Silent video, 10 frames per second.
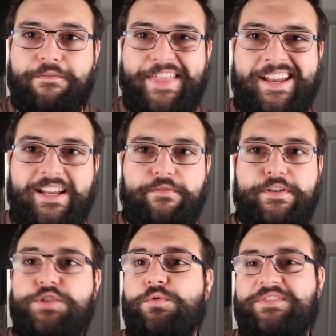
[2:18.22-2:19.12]
of that
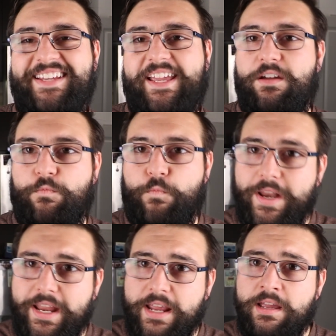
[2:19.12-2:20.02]
individual ticket
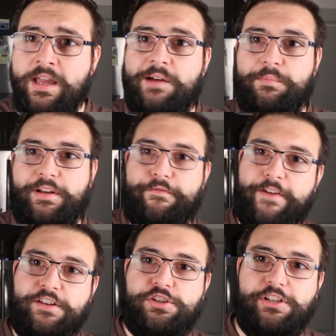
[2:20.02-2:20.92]
winning, but
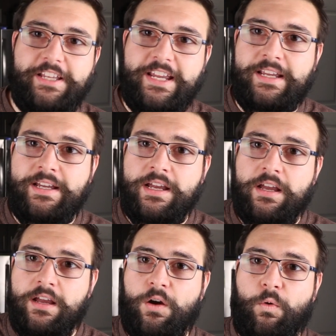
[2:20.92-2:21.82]
eventually,
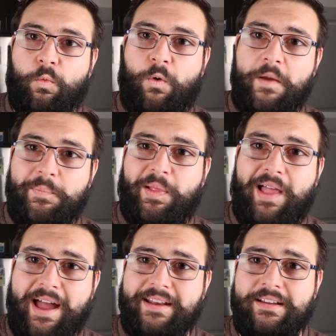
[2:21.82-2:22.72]
one
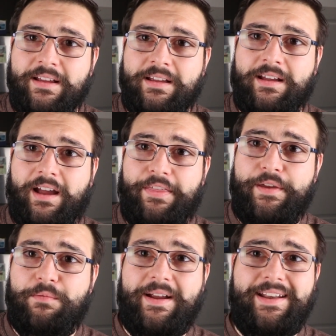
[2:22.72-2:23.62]
plot, I
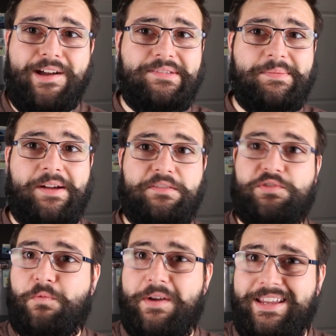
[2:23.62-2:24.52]
think right now is about
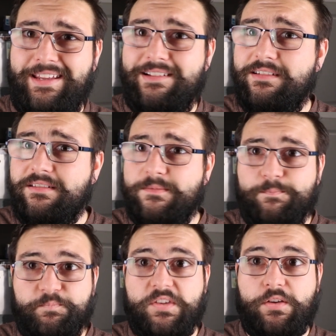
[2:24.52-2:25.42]
20
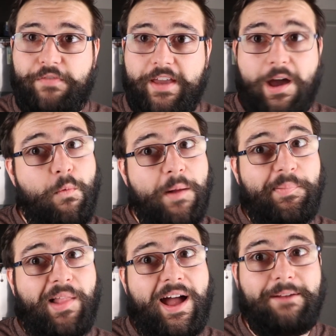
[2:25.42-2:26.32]
years. So if you got one
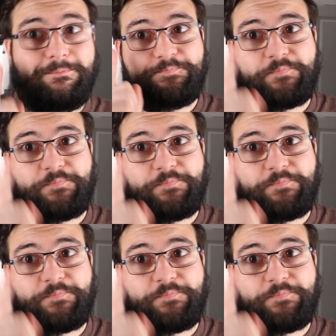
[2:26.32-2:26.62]
plot